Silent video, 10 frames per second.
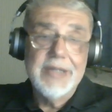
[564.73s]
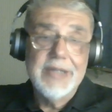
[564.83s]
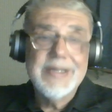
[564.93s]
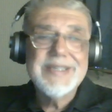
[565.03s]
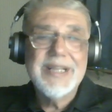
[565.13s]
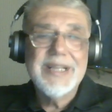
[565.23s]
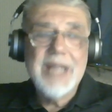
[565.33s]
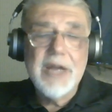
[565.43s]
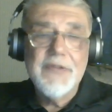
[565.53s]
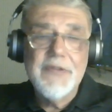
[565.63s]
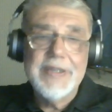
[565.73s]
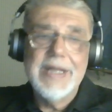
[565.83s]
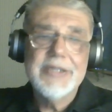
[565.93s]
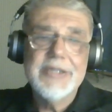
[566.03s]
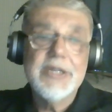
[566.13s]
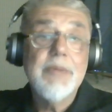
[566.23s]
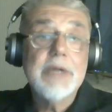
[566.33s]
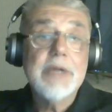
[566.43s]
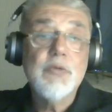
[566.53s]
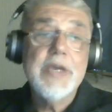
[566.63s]
There's a lot of attention about
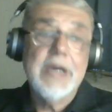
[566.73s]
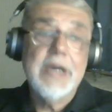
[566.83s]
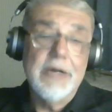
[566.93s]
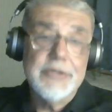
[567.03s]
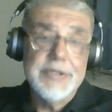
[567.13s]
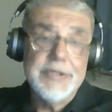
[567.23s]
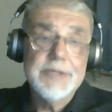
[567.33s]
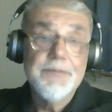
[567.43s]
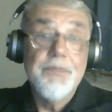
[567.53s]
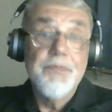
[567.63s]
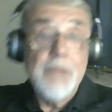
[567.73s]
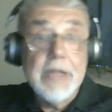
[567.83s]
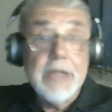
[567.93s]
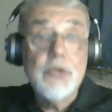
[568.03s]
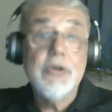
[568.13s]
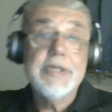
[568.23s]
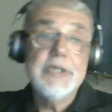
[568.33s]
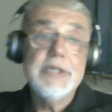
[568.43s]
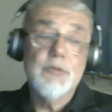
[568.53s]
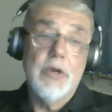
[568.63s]
weak countries, and Turkey is
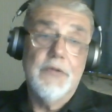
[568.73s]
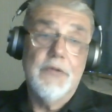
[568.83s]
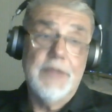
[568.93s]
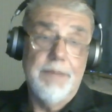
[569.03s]
one of them.